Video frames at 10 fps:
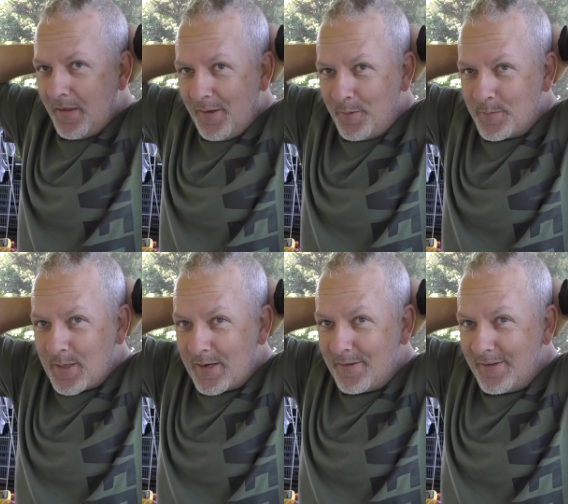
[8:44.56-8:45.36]
I'm
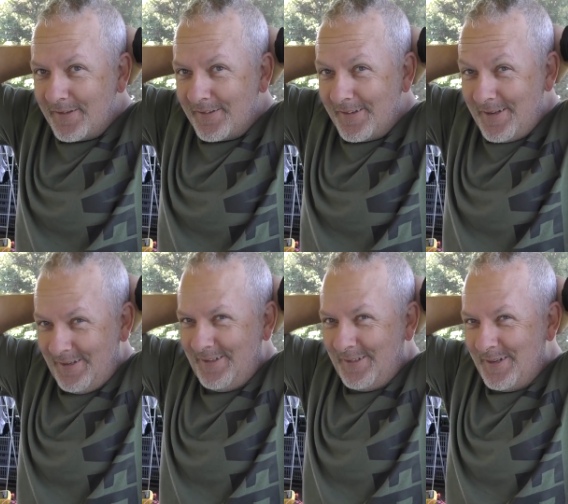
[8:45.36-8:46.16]
starting to think,
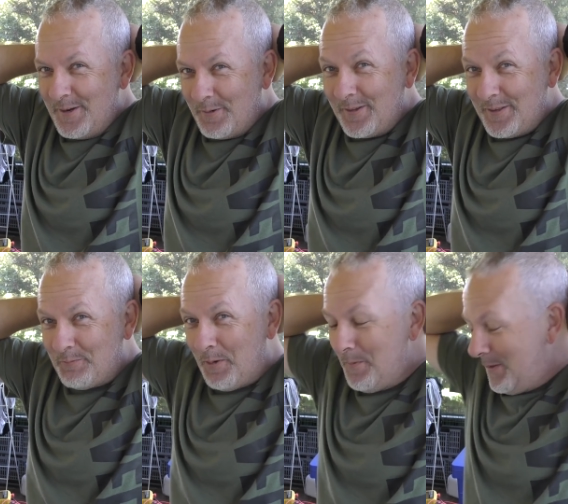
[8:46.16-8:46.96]
you know what, this
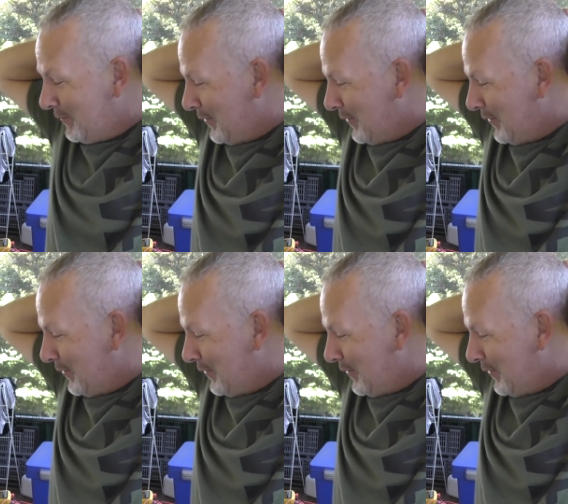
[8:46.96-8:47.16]
might be the